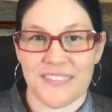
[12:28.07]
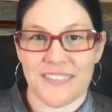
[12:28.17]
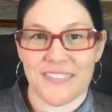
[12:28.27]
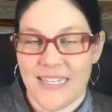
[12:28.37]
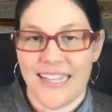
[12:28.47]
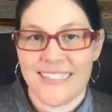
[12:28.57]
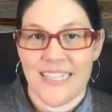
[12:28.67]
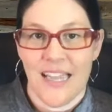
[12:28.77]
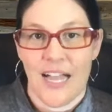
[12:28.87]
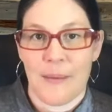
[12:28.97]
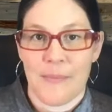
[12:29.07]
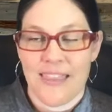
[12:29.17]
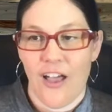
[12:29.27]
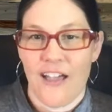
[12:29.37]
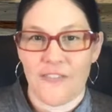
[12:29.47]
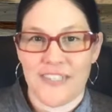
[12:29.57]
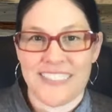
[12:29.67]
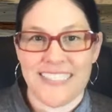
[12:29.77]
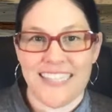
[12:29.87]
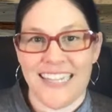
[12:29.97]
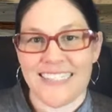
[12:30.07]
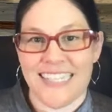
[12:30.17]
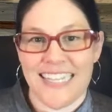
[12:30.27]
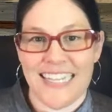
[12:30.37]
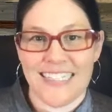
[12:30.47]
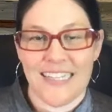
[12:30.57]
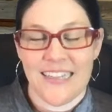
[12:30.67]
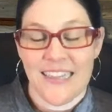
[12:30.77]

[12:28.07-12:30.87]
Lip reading: to Ignite in the offering to get